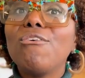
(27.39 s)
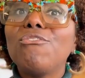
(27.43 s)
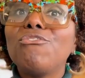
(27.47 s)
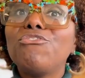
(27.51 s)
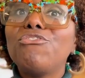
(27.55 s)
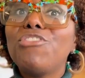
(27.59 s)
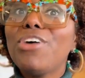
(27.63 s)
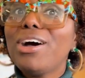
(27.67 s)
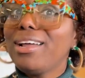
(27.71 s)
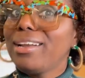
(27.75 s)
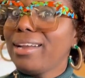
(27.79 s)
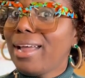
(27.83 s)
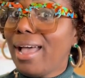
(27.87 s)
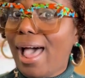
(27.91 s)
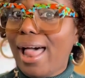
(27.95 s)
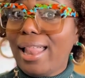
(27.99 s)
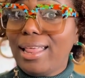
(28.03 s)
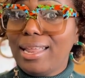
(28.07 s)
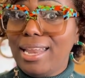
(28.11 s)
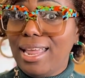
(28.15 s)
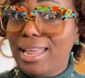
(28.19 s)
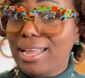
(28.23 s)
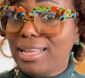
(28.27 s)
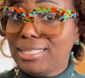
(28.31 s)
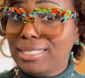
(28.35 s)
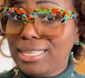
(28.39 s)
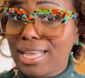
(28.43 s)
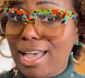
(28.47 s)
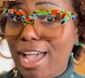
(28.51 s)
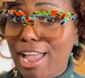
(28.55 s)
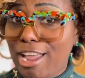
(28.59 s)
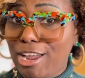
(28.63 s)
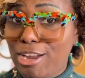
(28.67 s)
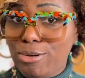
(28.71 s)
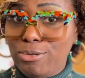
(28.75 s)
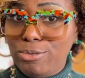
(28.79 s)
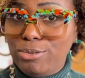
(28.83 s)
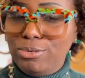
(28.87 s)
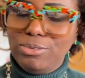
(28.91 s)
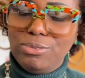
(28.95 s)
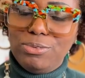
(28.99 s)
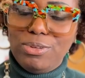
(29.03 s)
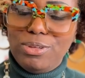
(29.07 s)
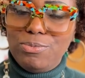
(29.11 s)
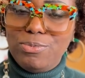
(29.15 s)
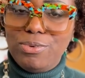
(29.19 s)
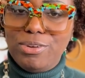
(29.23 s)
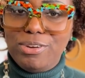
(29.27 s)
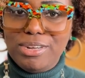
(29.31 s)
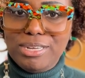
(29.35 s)
Fun holiday attire
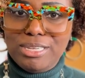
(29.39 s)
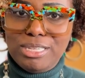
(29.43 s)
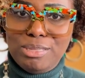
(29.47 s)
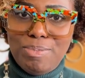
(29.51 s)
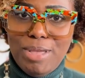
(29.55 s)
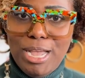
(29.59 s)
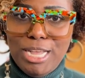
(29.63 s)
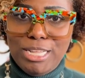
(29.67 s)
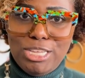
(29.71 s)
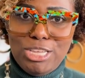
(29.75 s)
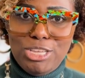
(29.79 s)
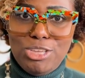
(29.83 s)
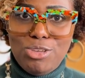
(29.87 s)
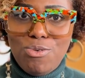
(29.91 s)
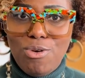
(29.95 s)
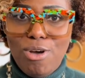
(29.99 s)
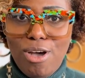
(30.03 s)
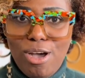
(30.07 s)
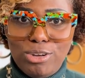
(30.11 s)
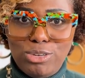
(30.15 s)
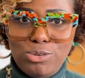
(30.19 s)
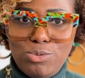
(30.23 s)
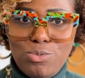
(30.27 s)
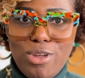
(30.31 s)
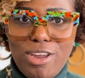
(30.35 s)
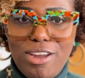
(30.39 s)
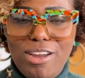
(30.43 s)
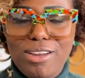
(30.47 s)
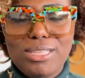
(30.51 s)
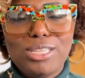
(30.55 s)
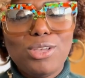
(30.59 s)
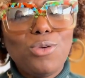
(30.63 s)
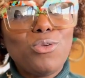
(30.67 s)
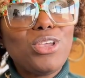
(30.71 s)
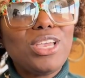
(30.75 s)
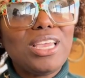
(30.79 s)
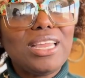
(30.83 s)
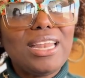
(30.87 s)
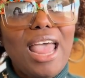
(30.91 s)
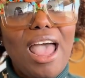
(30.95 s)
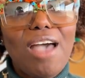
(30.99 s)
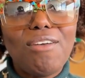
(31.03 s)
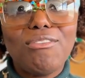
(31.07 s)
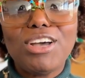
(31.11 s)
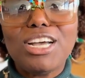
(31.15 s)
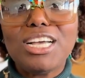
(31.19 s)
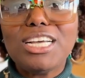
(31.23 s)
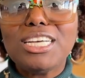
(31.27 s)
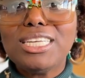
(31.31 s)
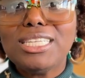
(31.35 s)
we're expecting you all to wear so we can have
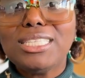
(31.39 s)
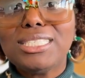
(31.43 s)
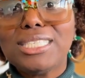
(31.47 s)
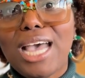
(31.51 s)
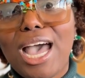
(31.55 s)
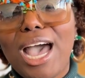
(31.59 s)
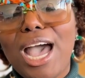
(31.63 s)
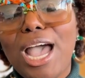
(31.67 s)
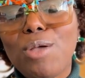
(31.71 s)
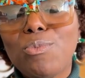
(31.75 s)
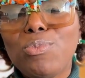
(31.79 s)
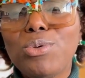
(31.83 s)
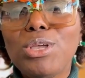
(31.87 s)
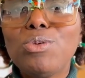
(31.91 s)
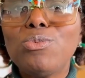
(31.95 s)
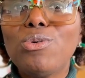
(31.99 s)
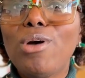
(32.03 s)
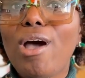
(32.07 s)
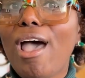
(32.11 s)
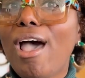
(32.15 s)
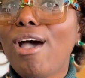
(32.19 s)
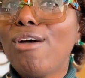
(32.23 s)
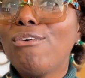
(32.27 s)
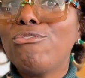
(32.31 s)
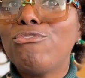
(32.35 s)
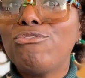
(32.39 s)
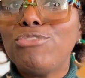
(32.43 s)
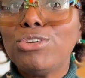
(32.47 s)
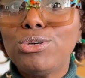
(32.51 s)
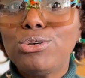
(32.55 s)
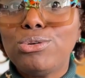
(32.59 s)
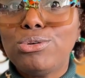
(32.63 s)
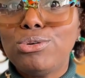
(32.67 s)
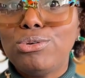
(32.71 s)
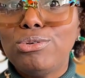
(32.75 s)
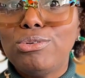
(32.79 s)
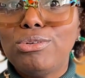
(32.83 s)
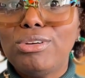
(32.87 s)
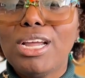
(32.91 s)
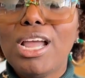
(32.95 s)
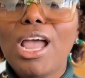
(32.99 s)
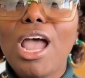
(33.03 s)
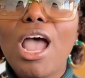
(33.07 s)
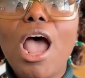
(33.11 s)
a good time. We will have food